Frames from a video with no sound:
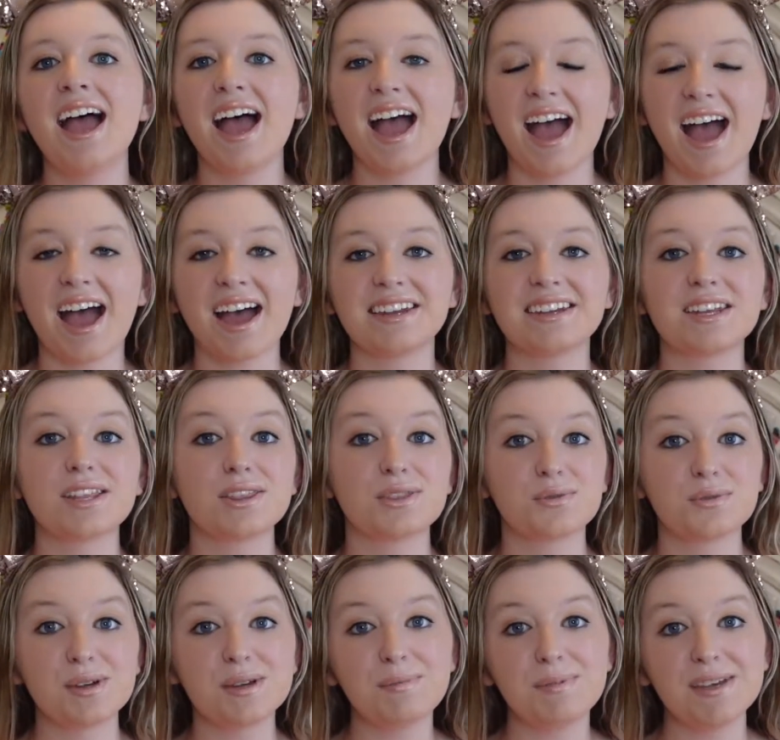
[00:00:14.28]
at
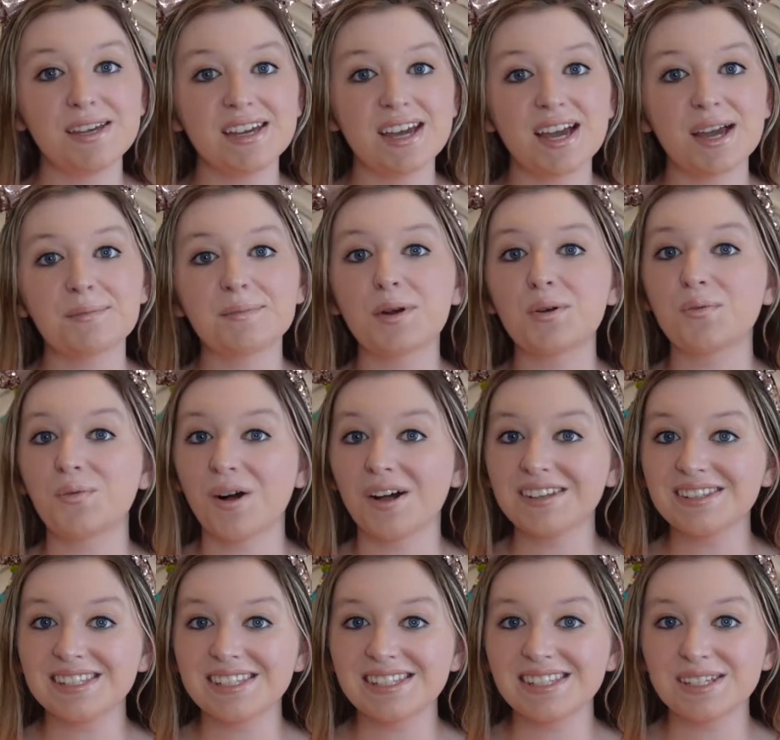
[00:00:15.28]
3 p.m.
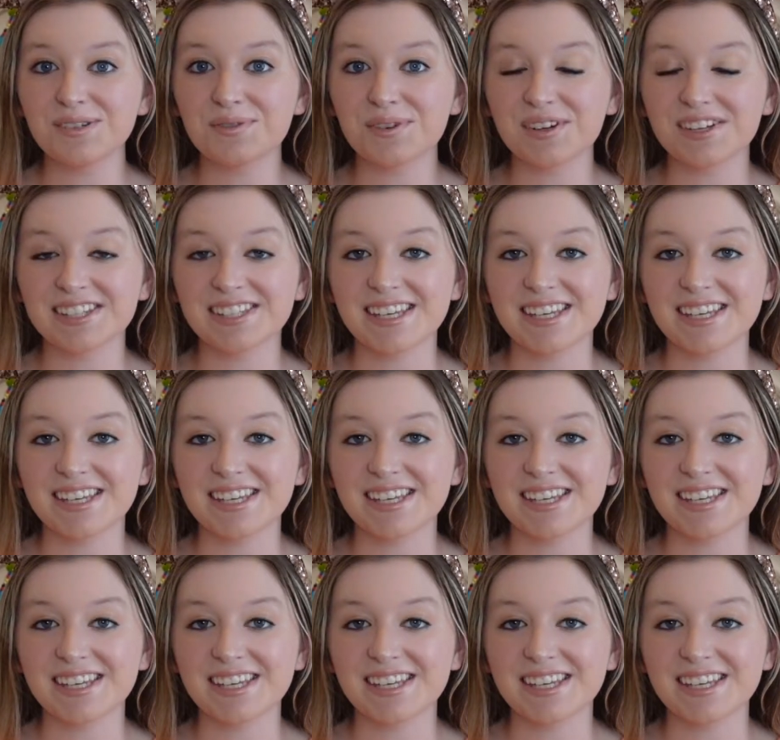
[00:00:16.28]
Walt Disney World